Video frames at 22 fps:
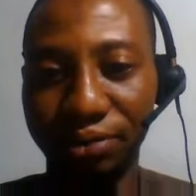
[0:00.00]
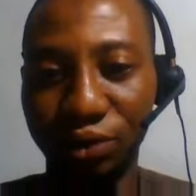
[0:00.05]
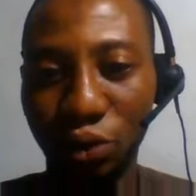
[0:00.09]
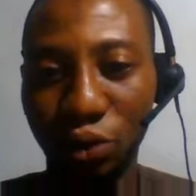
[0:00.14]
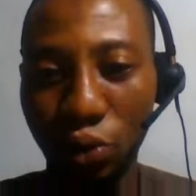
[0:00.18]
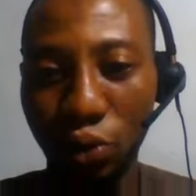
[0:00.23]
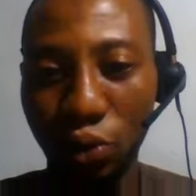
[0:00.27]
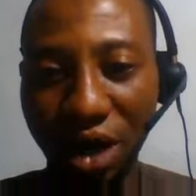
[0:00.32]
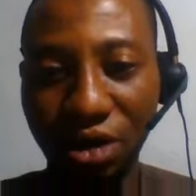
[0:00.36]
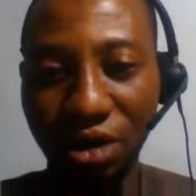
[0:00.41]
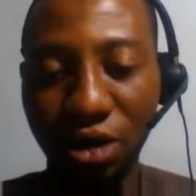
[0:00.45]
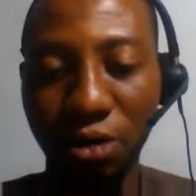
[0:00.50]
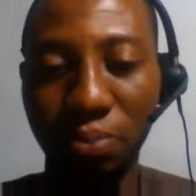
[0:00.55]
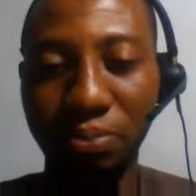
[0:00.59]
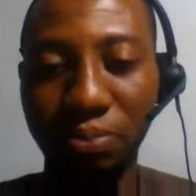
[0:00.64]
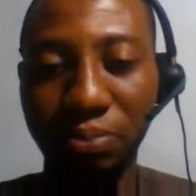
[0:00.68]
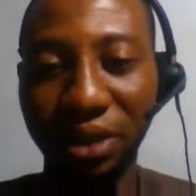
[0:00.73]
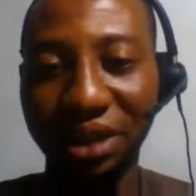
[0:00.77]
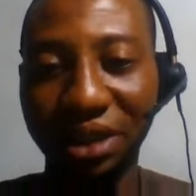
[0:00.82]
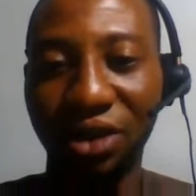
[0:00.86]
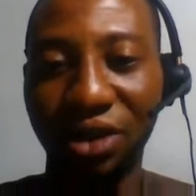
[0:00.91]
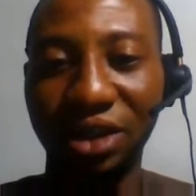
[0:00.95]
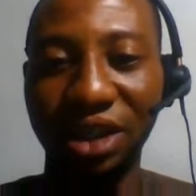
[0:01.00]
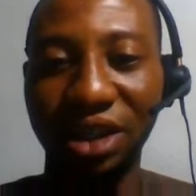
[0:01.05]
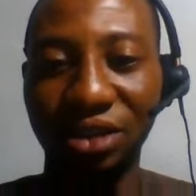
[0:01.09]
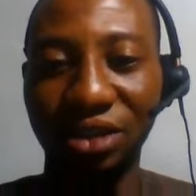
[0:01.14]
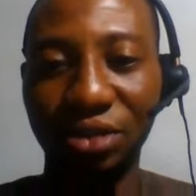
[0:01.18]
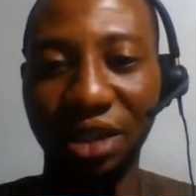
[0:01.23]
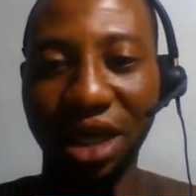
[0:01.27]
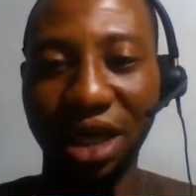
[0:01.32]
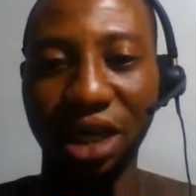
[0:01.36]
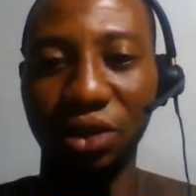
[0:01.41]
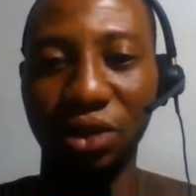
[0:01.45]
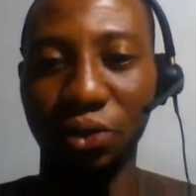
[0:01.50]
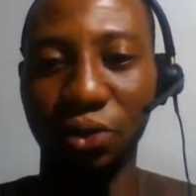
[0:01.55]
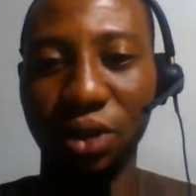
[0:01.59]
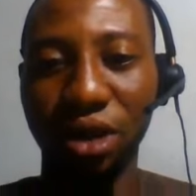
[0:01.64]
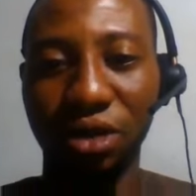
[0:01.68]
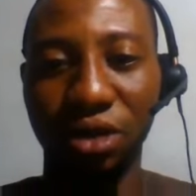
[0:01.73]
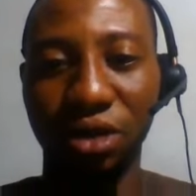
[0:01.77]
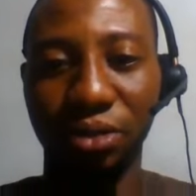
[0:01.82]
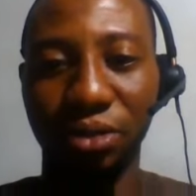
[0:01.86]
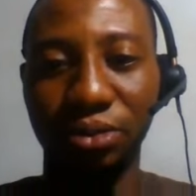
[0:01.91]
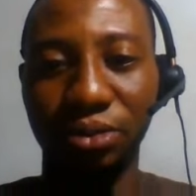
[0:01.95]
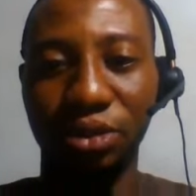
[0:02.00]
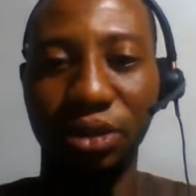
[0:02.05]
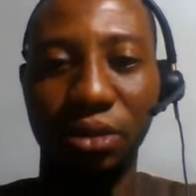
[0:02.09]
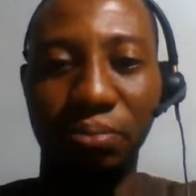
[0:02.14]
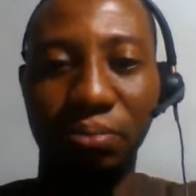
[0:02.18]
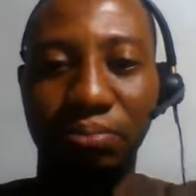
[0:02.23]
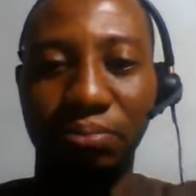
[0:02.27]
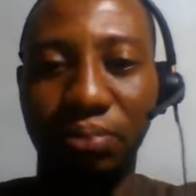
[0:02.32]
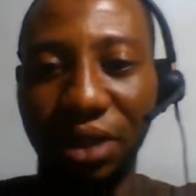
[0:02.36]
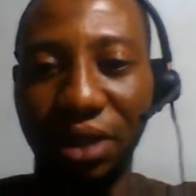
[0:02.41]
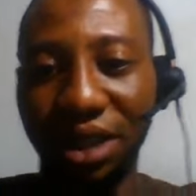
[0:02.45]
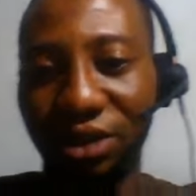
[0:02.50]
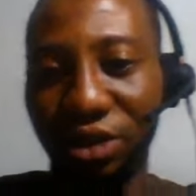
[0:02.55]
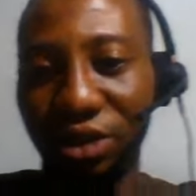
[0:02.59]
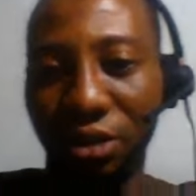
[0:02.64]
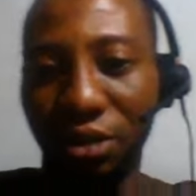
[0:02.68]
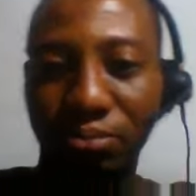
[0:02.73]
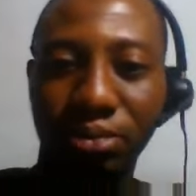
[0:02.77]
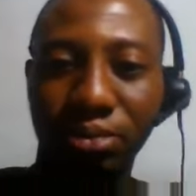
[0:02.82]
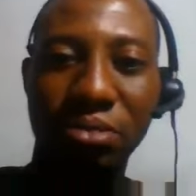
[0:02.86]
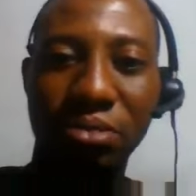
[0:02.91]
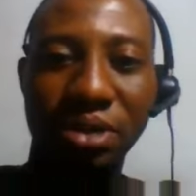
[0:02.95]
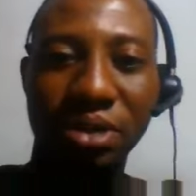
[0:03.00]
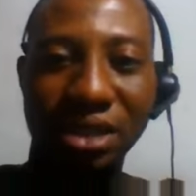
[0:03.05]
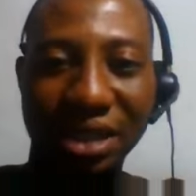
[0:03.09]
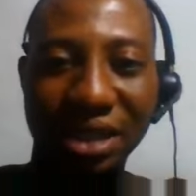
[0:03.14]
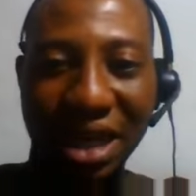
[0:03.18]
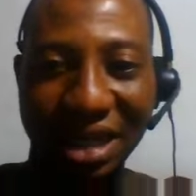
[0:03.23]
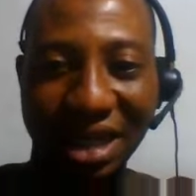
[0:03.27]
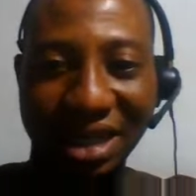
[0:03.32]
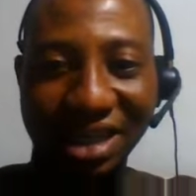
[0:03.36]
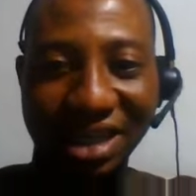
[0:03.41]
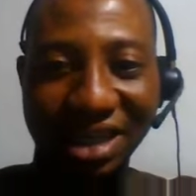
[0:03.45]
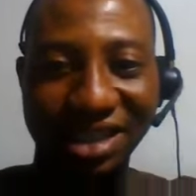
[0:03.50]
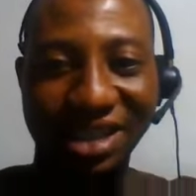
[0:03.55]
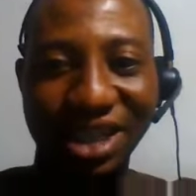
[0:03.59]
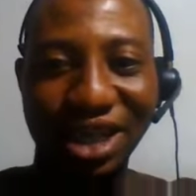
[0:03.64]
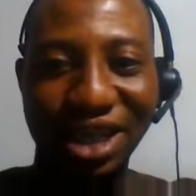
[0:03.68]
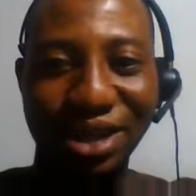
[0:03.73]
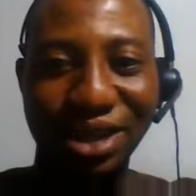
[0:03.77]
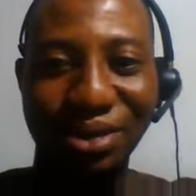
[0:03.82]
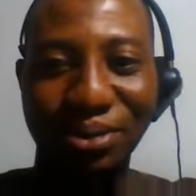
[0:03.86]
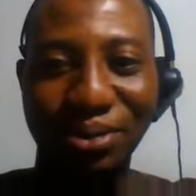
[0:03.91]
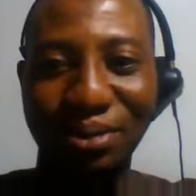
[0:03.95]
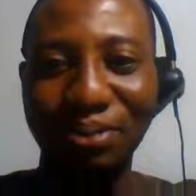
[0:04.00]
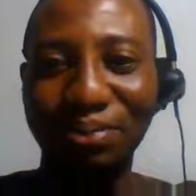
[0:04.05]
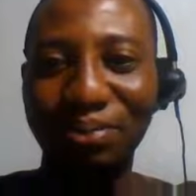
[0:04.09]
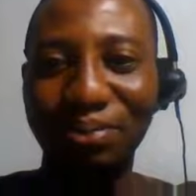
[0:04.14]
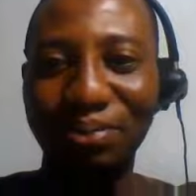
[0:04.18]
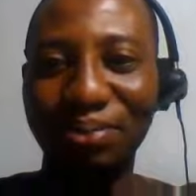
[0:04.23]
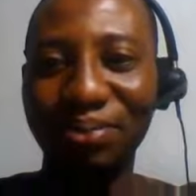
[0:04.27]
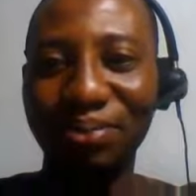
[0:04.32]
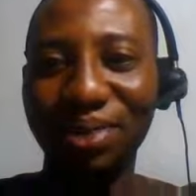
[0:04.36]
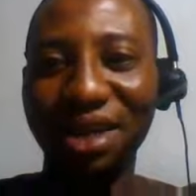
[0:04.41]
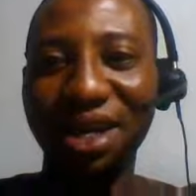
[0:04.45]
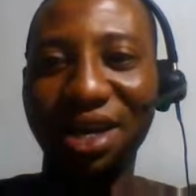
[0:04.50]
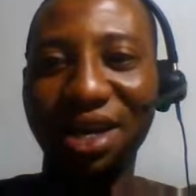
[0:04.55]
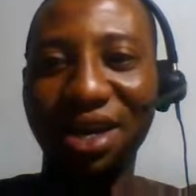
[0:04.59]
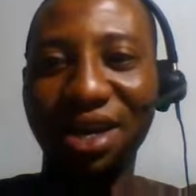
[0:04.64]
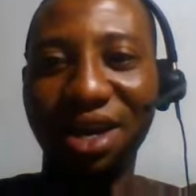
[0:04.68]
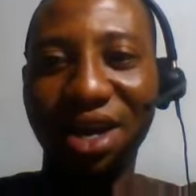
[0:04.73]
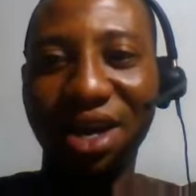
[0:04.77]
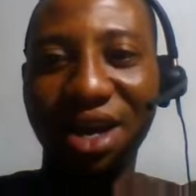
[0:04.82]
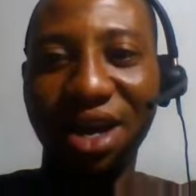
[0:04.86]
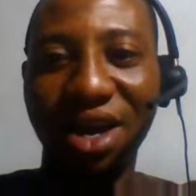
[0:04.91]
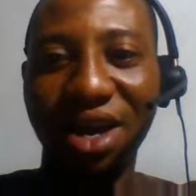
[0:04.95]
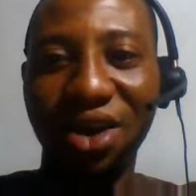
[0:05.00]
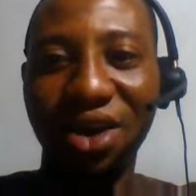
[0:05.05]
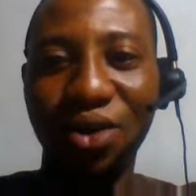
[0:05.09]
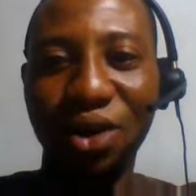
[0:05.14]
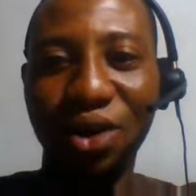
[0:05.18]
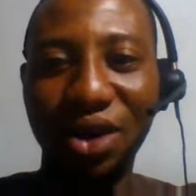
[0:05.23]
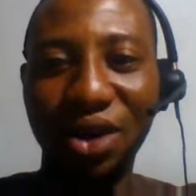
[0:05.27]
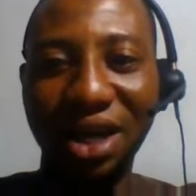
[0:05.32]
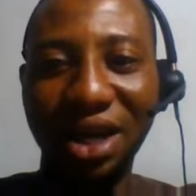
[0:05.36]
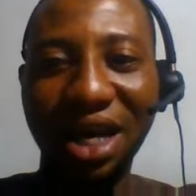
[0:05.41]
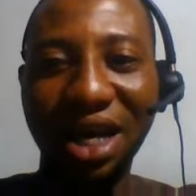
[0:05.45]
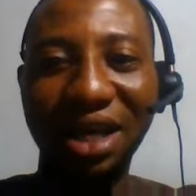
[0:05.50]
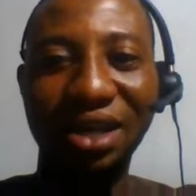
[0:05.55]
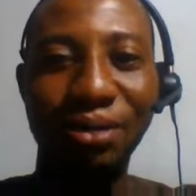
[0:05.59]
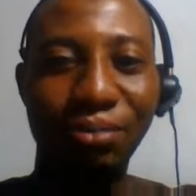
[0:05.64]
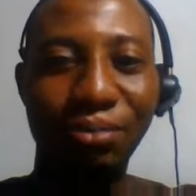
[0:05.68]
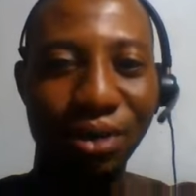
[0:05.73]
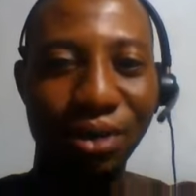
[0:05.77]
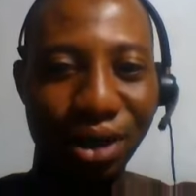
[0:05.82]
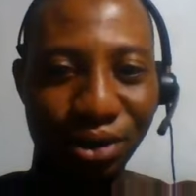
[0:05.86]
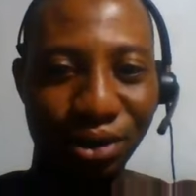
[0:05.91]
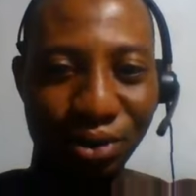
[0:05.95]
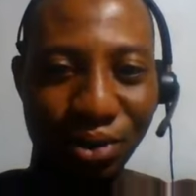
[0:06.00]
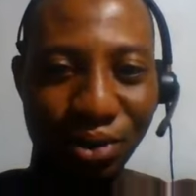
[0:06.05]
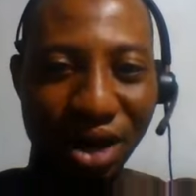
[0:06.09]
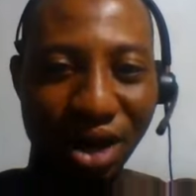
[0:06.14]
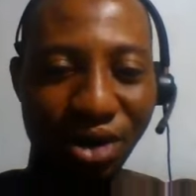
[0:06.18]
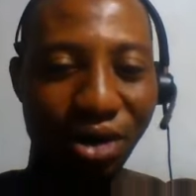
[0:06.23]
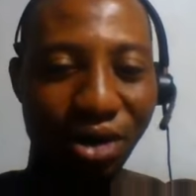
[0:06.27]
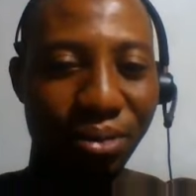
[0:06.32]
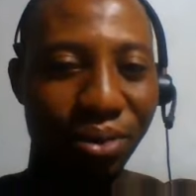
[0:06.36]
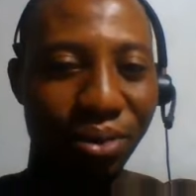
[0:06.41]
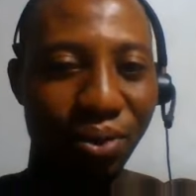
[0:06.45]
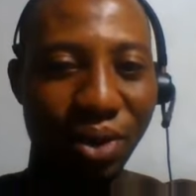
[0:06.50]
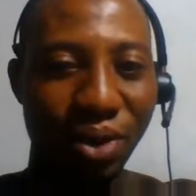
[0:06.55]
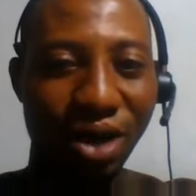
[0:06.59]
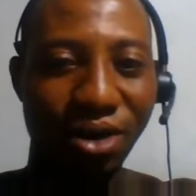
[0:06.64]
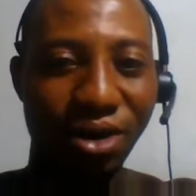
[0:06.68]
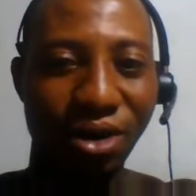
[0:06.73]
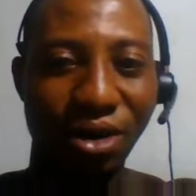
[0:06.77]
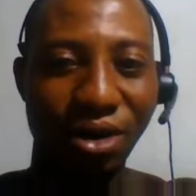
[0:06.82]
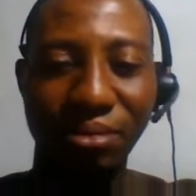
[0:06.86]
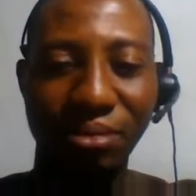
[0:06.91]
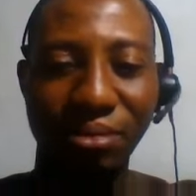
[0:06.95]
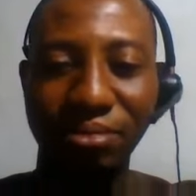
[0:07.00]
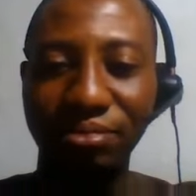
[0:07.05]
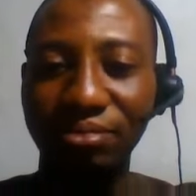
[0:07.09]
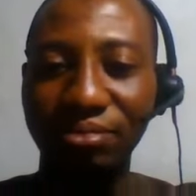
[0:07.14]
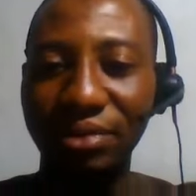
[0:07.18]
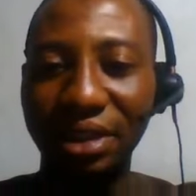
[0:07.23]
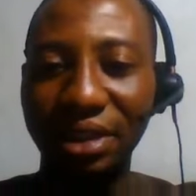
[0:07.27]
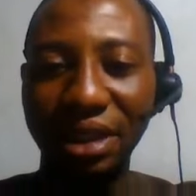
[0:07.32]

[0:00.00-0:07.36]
You welcome Peter Odetola. You welcome John Promise. I can see you. Oriola Gabriel. You welcome. You welcome.